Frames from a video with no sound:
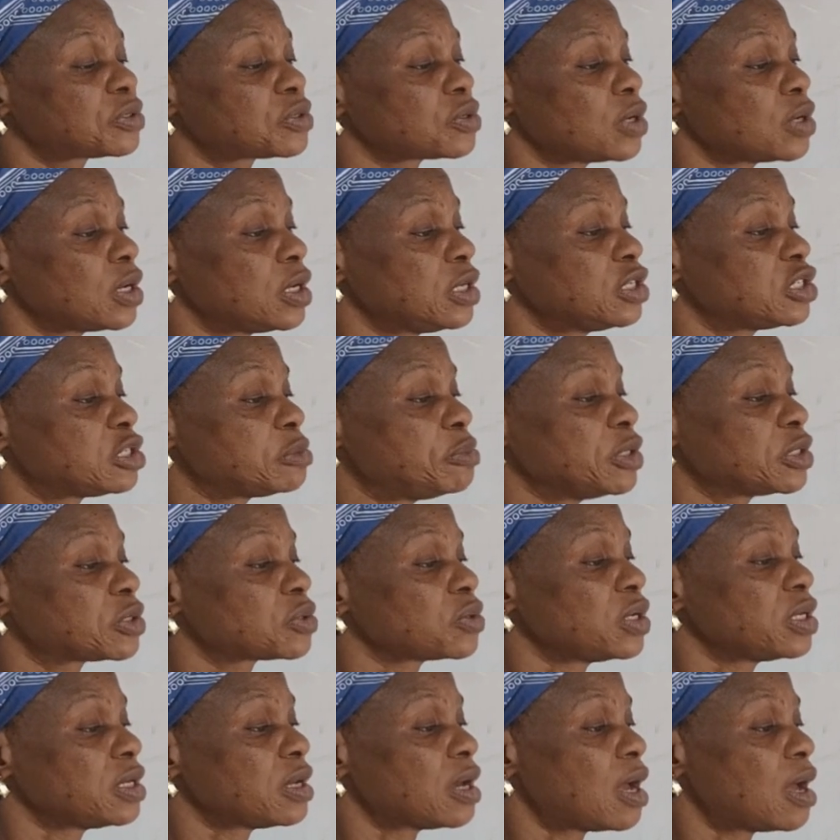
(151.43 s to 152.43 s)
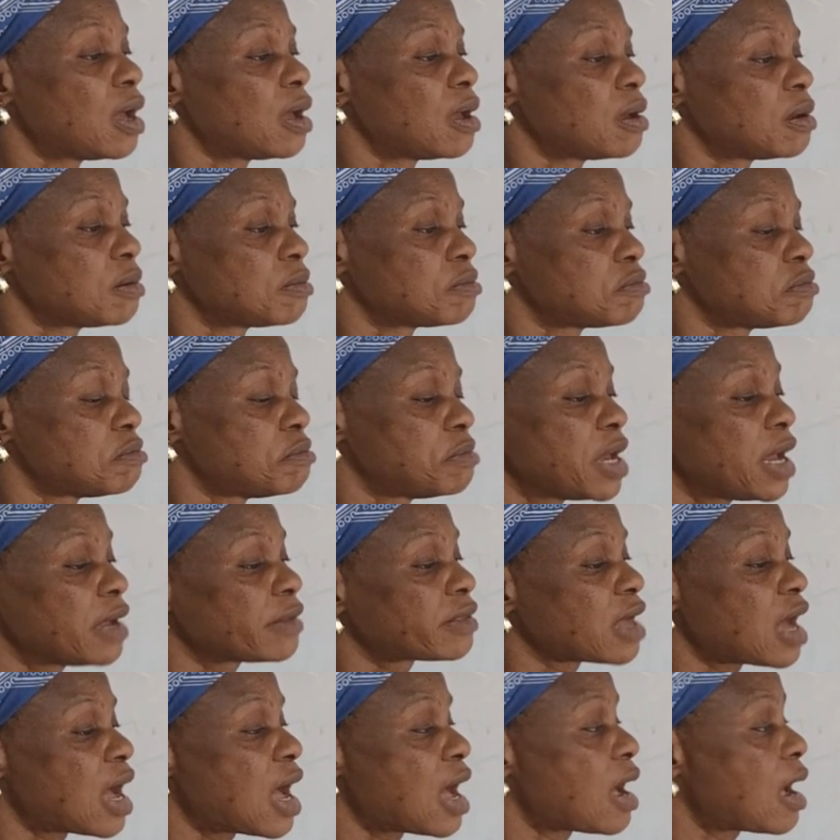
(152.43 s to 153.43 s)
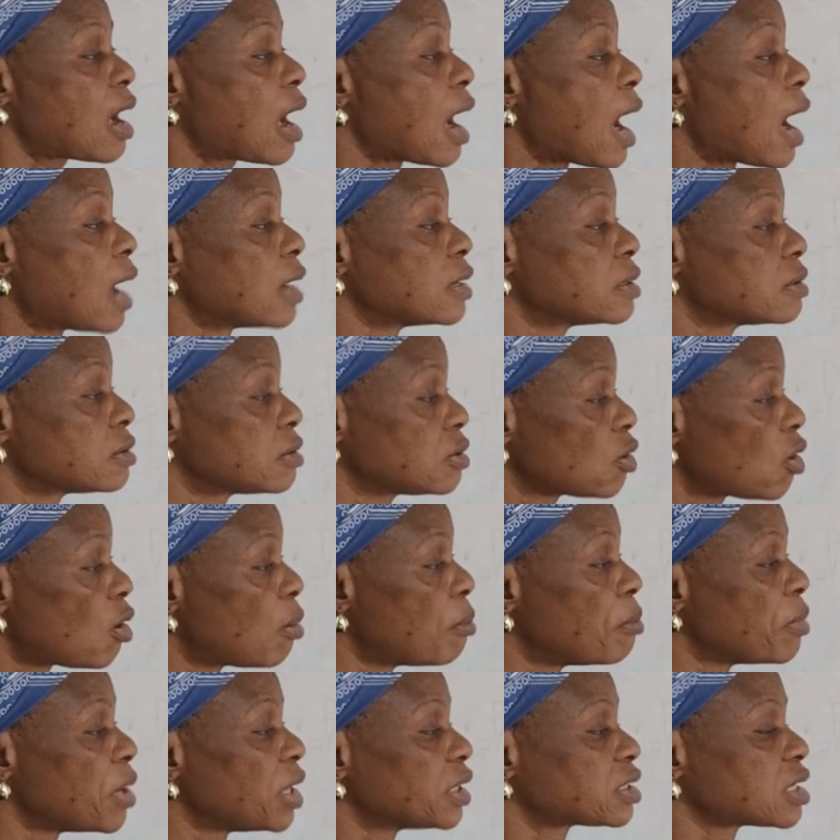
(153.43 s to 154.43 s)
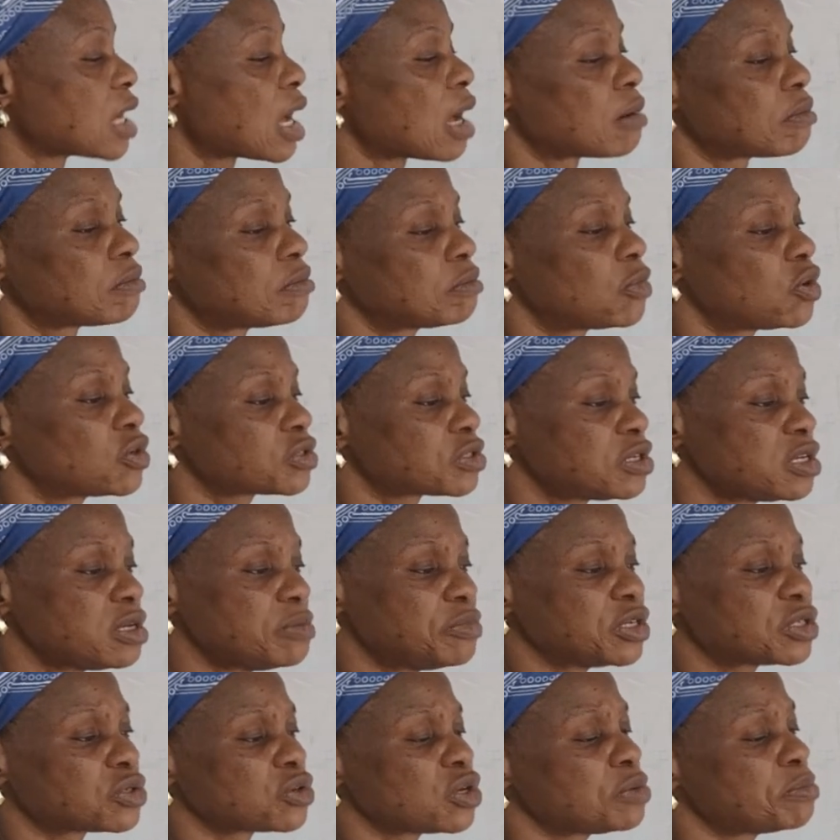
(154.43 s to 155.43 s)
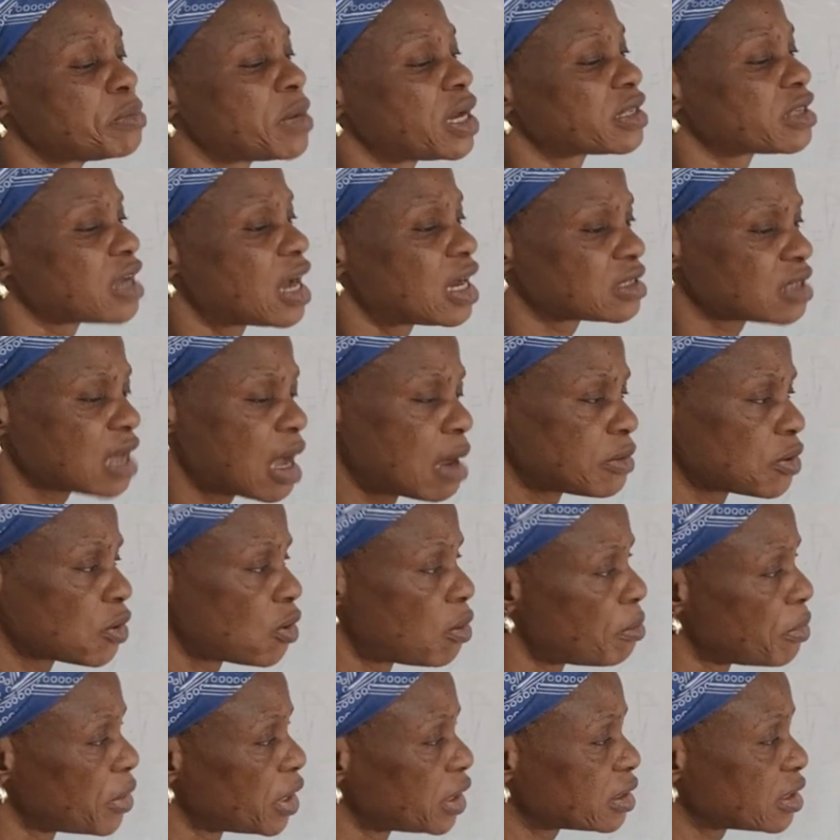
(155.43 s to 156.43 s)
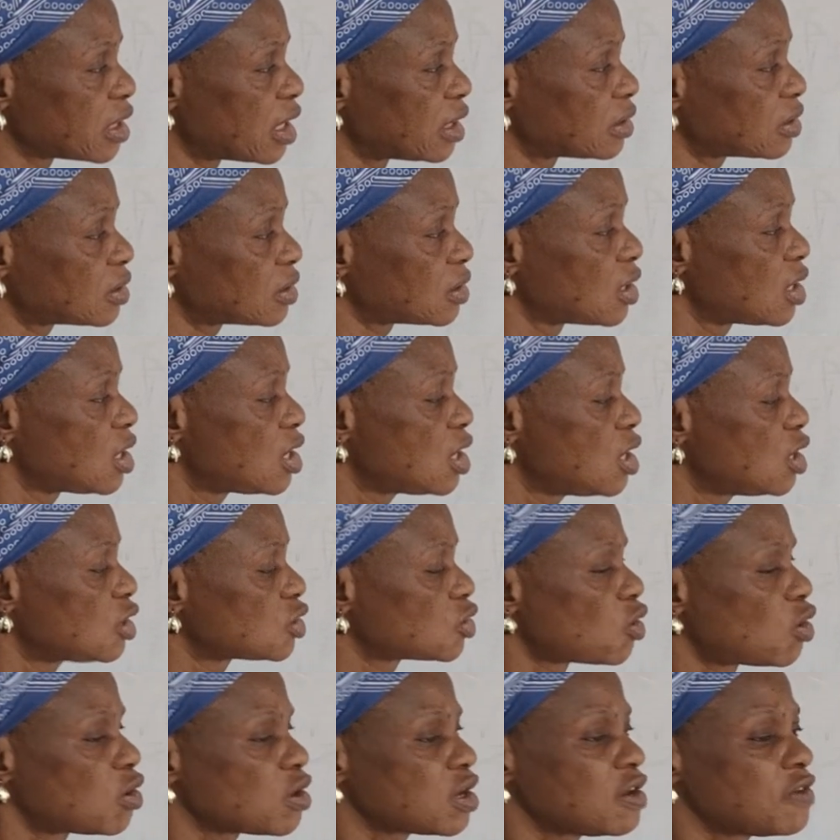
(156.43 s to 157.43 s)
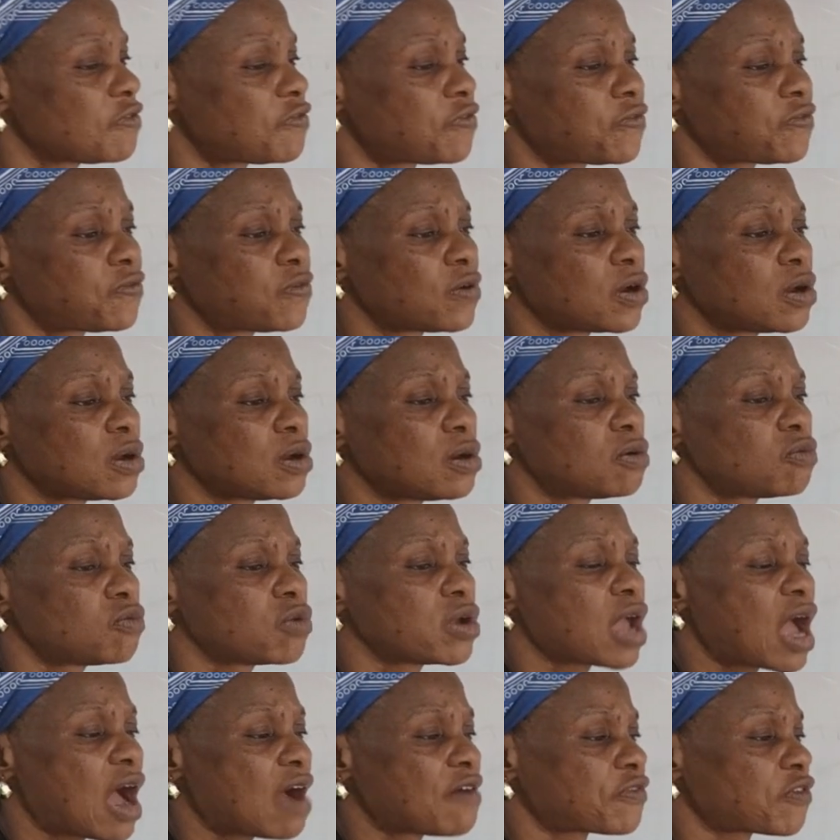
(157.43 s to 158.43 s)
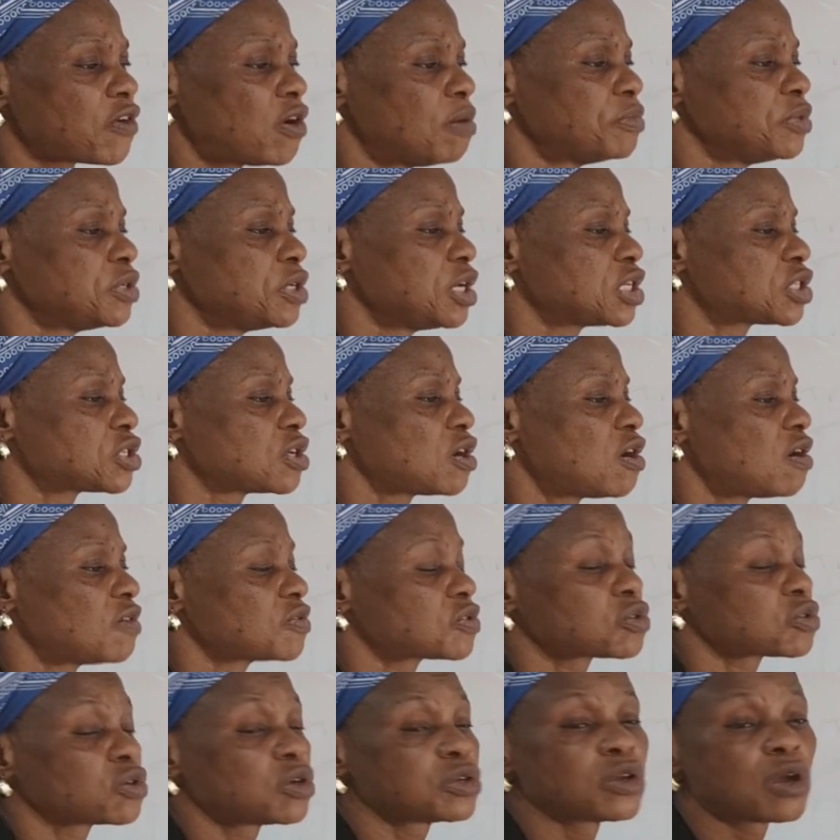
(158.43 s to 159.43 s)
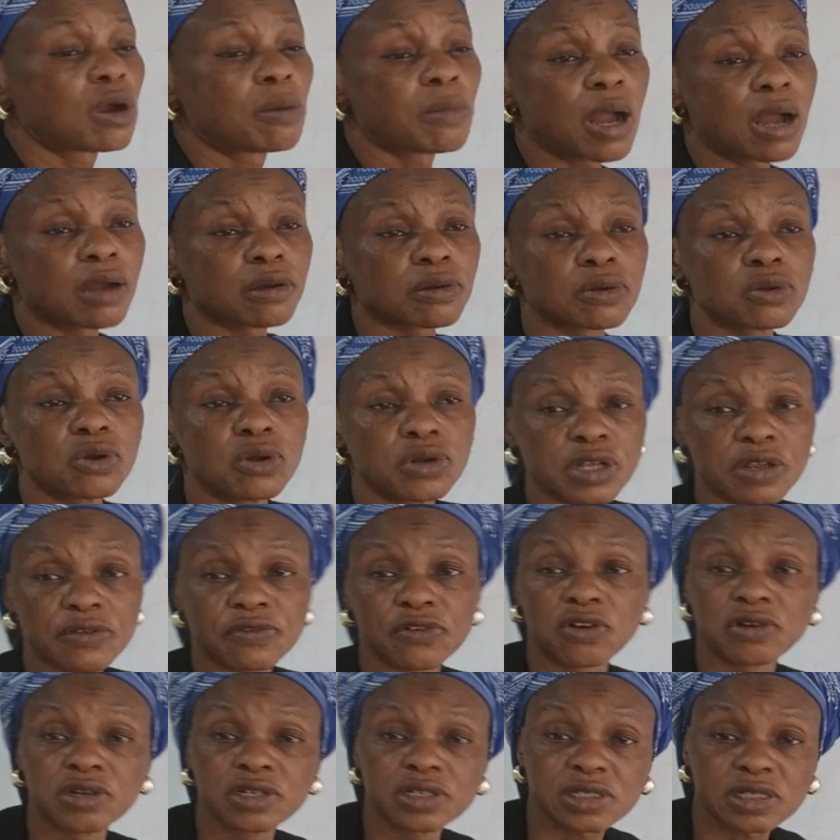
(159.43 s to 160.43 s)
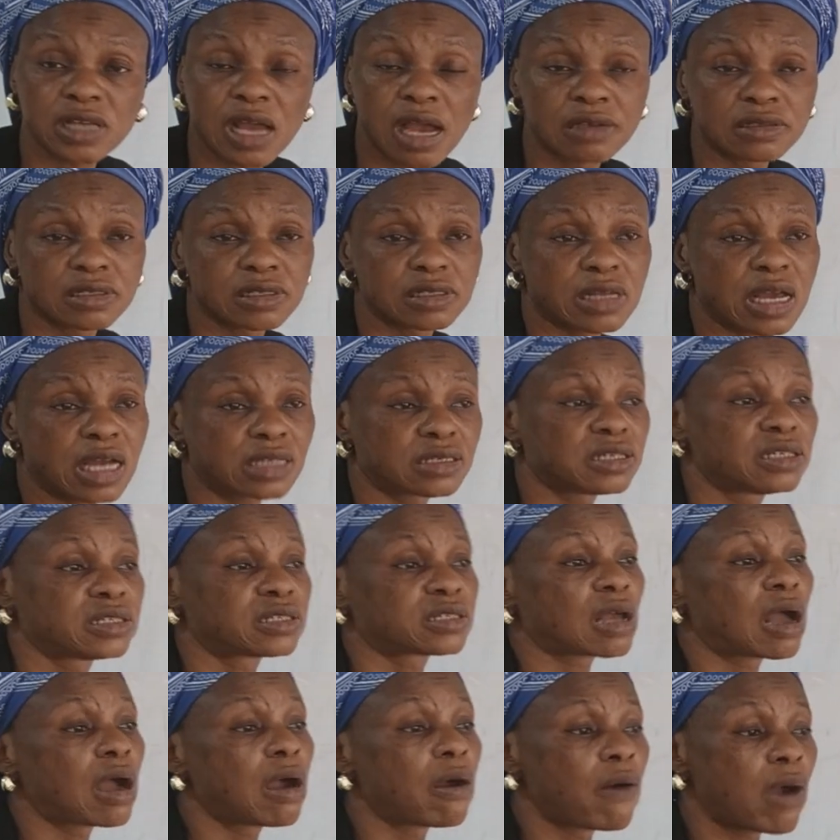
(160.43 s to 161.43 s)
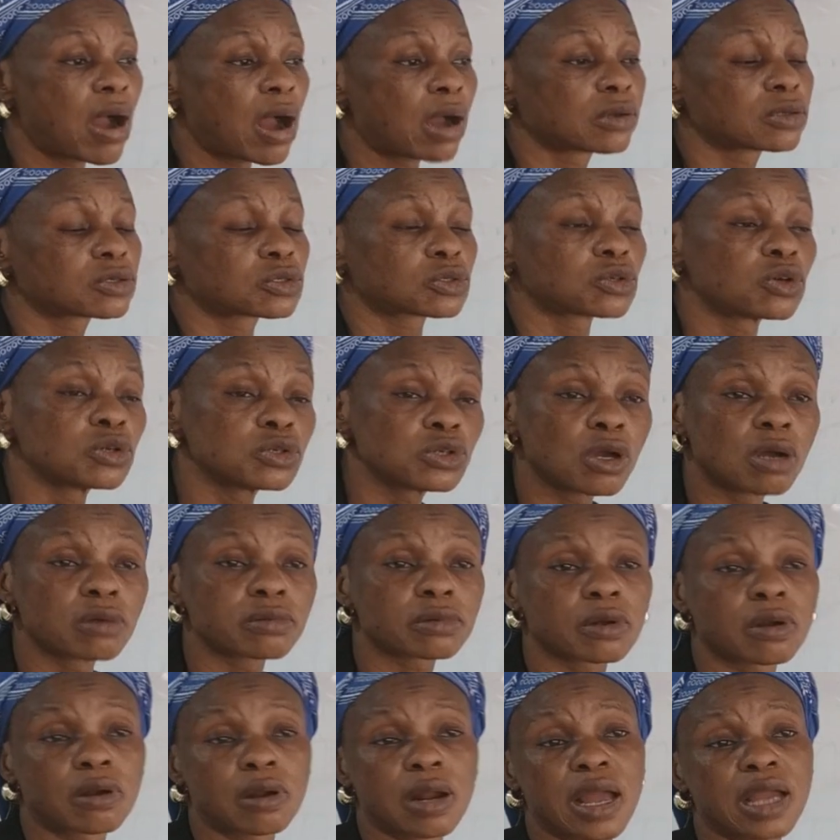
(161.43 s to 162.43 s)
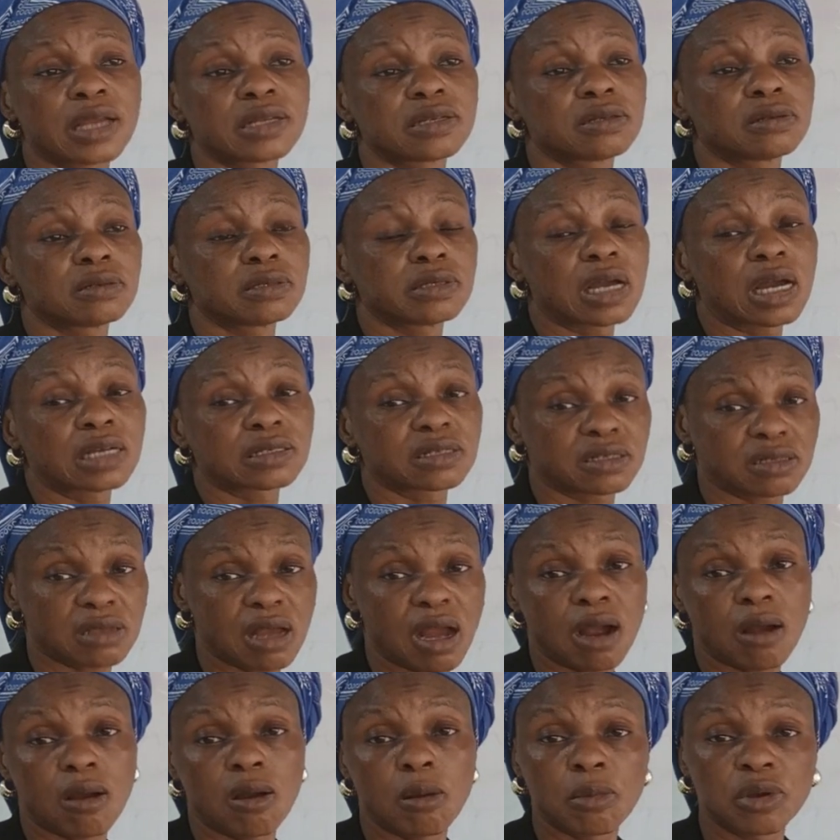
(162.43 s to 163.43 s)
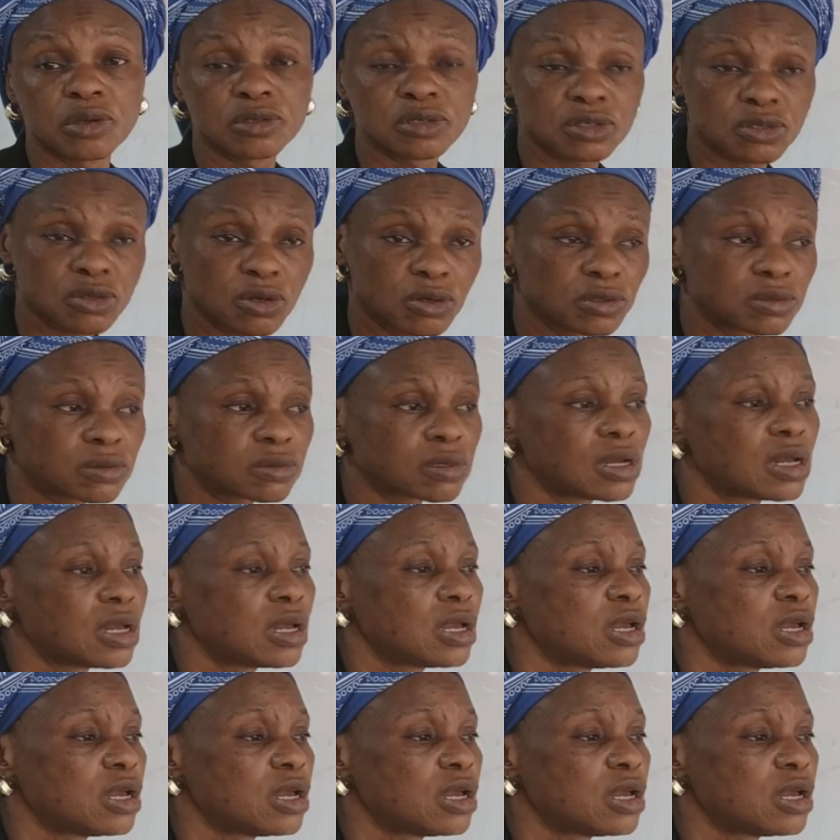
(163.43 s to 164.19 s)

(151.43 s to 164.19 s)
is between metal and non-metal, mostly between metals and non-metals. So if we have combination of sodium and chlorine, for instance, that is our sodium chloride, that's our common salt.